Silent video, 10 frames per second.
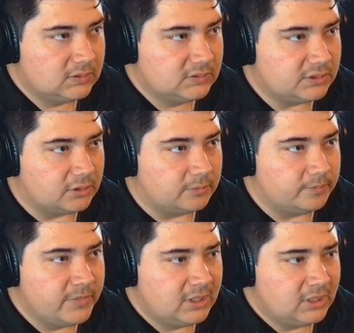So
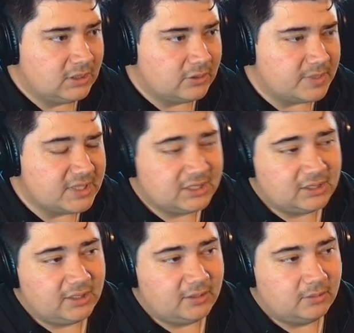there's
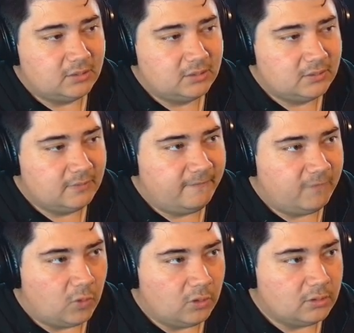basically
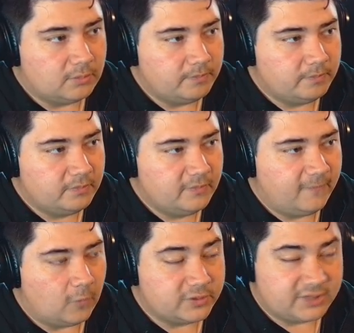four
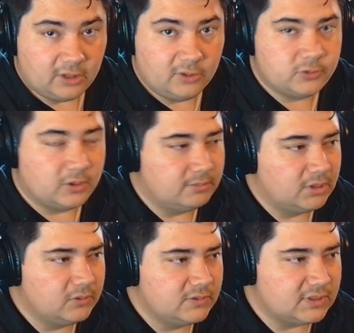tenor
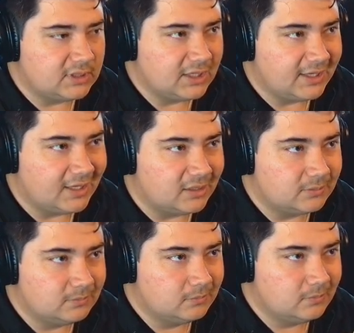trombones, and
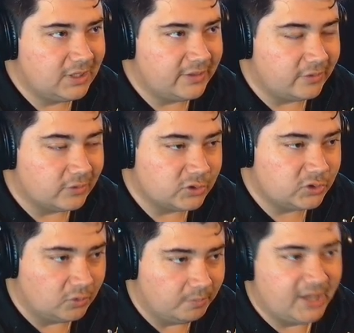then there's
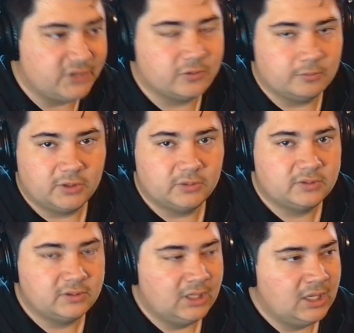2 bass
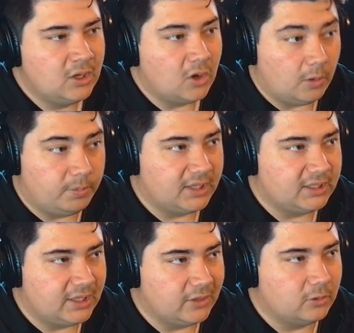trombones all
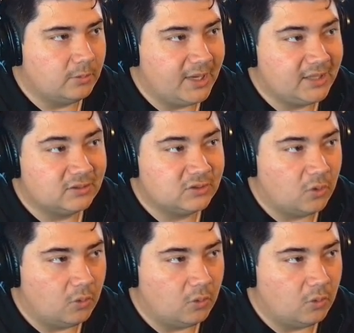playing together to make this